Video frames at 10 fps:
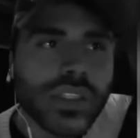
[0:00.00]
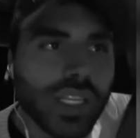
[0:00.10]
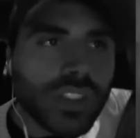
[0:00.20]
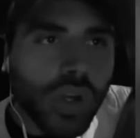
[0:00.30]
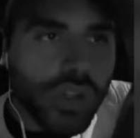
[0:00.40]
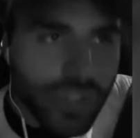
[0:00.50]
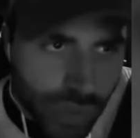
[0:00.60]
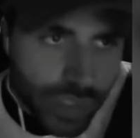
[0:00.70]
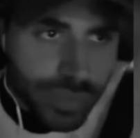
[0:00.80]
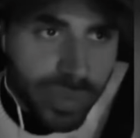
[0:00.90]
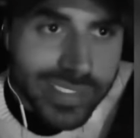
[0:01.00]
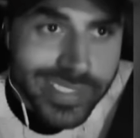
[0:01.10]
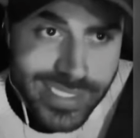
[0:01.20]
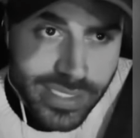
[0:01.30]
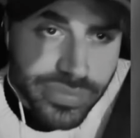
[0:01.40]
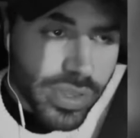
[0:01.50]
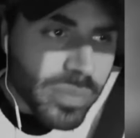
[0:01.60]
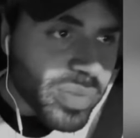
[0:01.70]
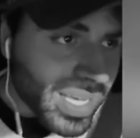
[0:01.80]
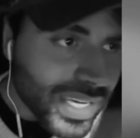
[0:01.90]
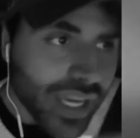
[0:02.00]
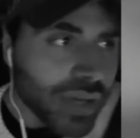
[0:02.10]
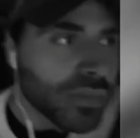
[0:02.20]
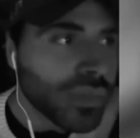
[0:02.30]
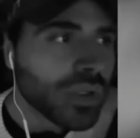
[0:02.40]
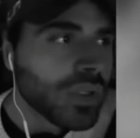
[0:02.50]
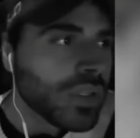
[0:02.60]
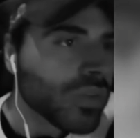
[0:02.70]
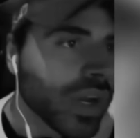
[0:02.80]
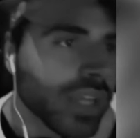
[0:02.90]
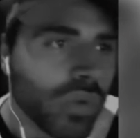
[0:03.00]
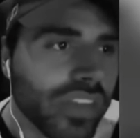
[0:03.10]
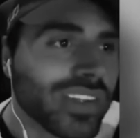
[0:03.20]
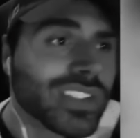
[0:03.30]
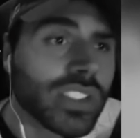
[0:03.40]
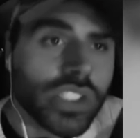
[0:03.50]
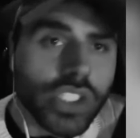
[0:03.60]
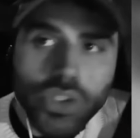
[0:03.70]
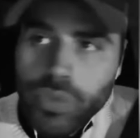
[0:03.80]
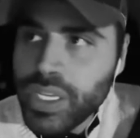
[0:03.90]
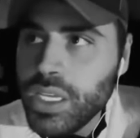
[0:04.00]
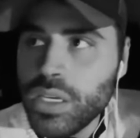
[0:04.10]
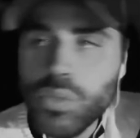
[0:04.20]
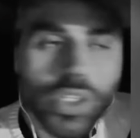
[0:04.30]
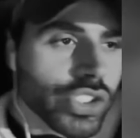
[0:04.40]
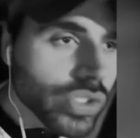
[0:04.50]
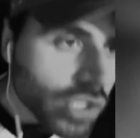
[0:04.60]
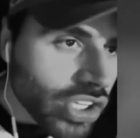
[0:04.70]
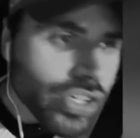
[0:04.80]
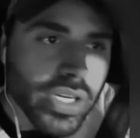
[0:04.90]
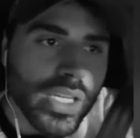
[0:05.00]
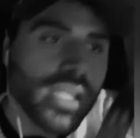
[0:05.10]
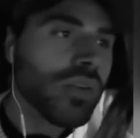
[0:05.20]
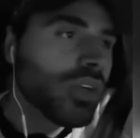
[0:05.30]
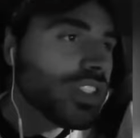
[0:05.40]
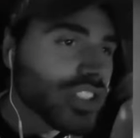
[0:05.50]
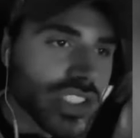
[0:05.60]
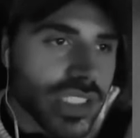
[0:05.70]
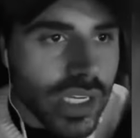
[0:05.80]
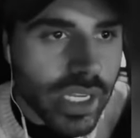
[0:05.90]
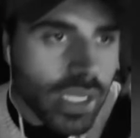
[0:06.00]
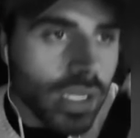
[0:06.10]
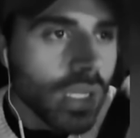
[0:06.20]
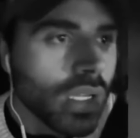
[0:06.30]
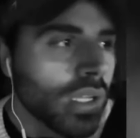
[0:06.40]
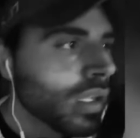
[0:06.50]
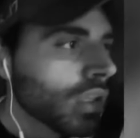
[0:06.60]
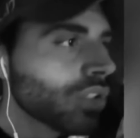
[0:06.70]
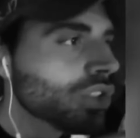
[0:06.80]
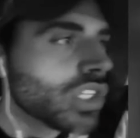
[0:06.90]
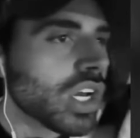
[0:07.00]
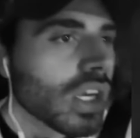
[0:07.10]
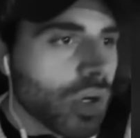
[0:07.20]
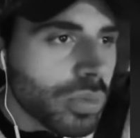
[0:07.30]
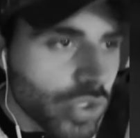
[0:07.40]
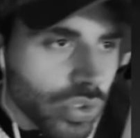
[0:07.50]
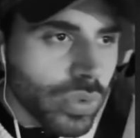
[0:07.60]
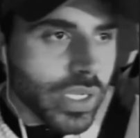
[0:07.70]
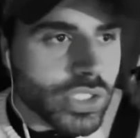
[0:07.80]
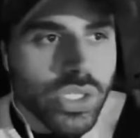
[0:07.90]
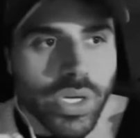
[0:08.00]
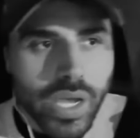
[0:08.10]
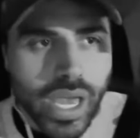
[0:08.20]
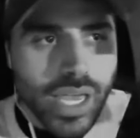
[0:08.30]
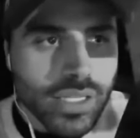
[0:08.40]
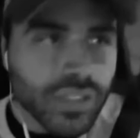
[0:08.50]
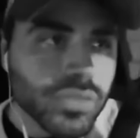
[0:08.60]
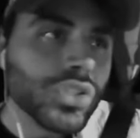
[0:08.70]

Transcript: That's all you're doing is practicing for the big game, right? Whether it's a degree, what you're learning, what you're studying, you just got to go do it so you're active.